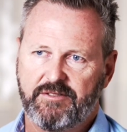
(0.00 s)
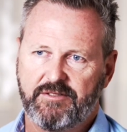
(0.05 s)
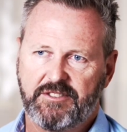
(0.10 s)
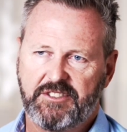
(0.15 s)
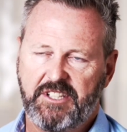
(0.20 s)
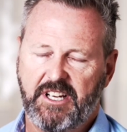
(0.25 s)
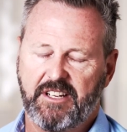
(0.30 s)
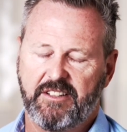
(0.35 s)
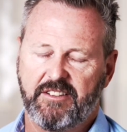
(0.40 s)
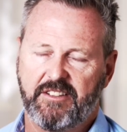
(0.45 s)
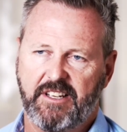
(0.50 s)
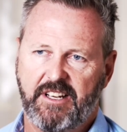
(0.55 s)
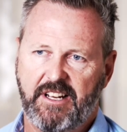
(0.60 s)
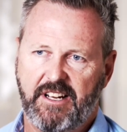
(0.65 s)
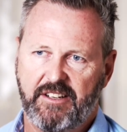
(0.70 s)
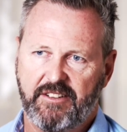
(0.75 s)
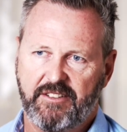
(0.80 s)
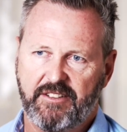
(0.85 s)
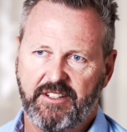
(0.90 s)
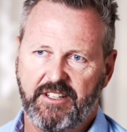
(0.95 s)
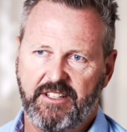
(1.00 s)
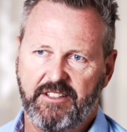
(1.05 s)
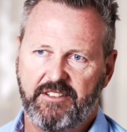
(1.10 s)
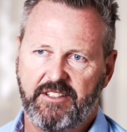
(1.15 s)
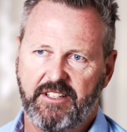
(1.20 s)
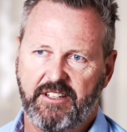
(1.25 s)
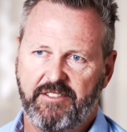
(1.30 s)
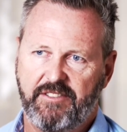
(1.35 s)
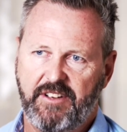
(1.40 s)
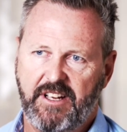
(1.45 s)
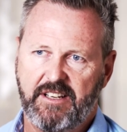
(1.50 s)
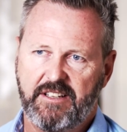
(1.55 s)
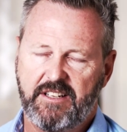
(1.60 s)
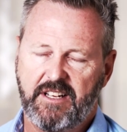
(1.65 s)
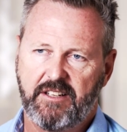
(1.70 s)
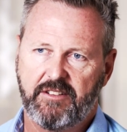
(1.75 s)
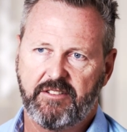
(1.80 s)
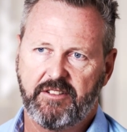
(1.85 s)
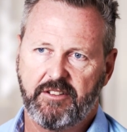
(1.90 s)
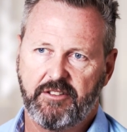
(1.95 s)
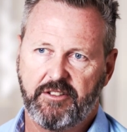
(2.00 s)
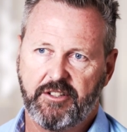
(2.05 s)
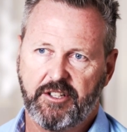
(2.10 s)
second to none. He did a fantastic